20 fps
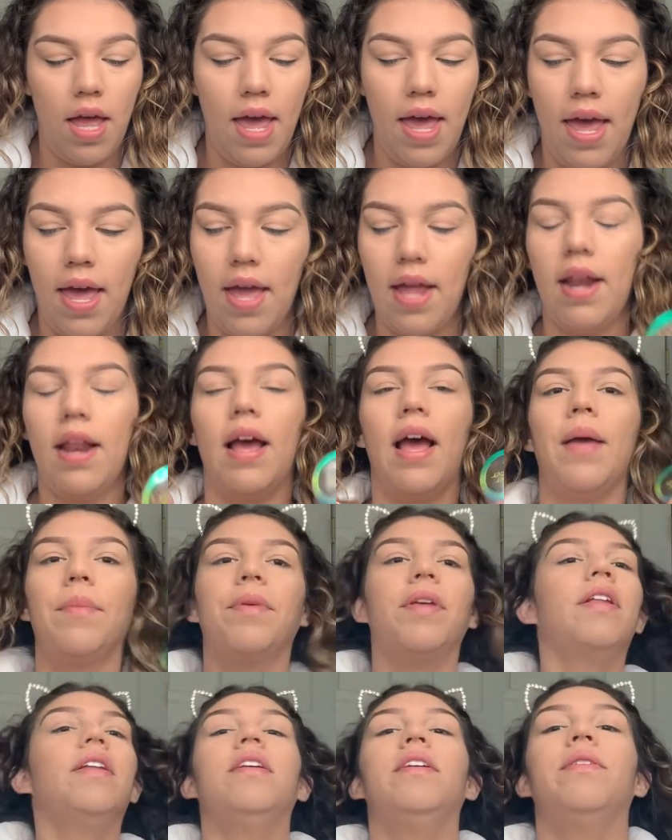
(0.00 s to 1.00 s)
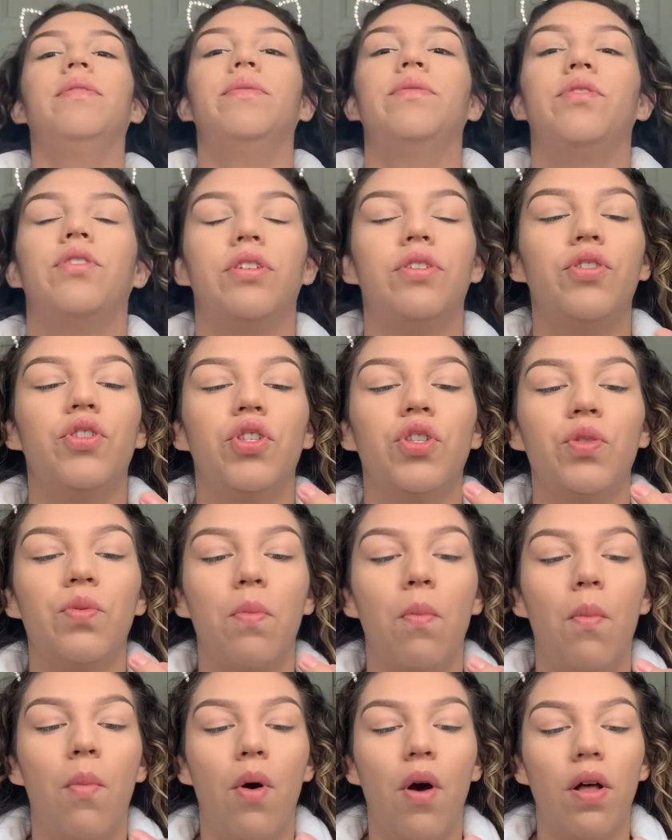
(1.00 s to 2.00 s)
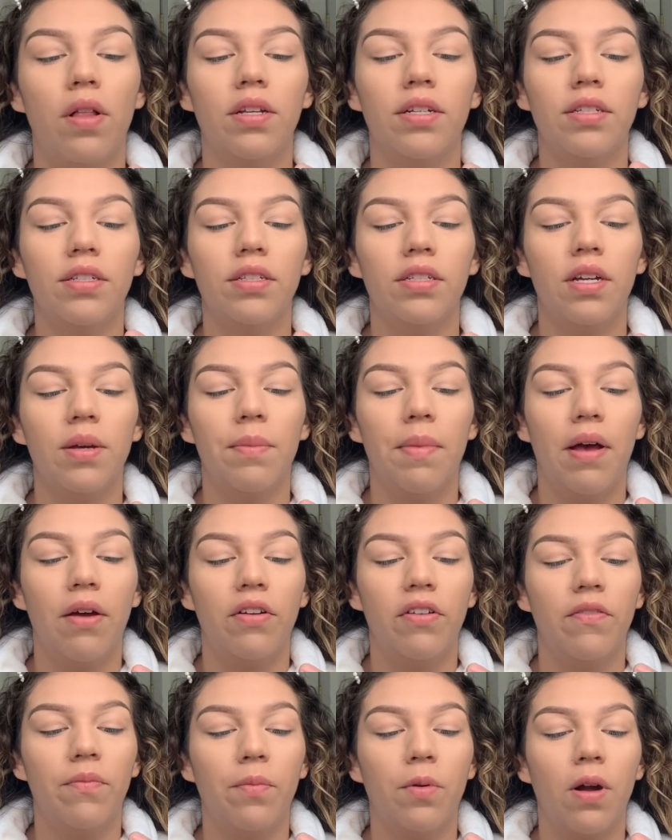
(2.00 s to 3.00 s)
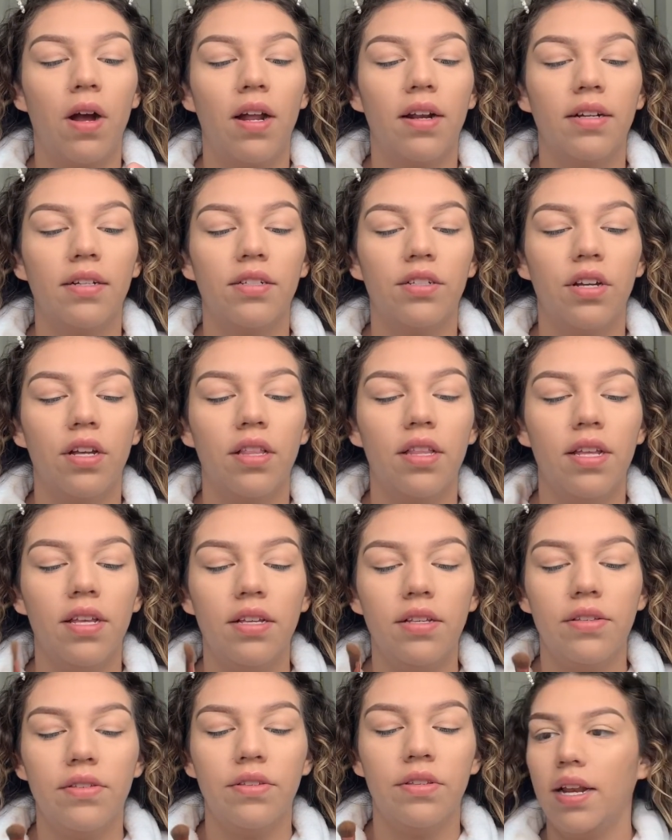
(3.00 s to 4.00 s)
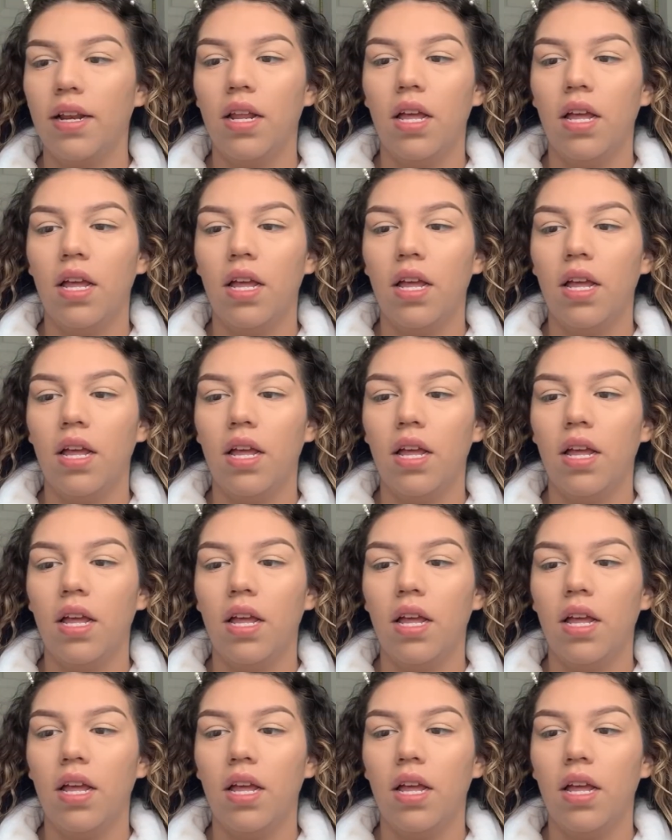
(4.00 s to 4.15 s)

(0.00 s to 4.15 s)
and I'm gonna use the smallest amount of product on this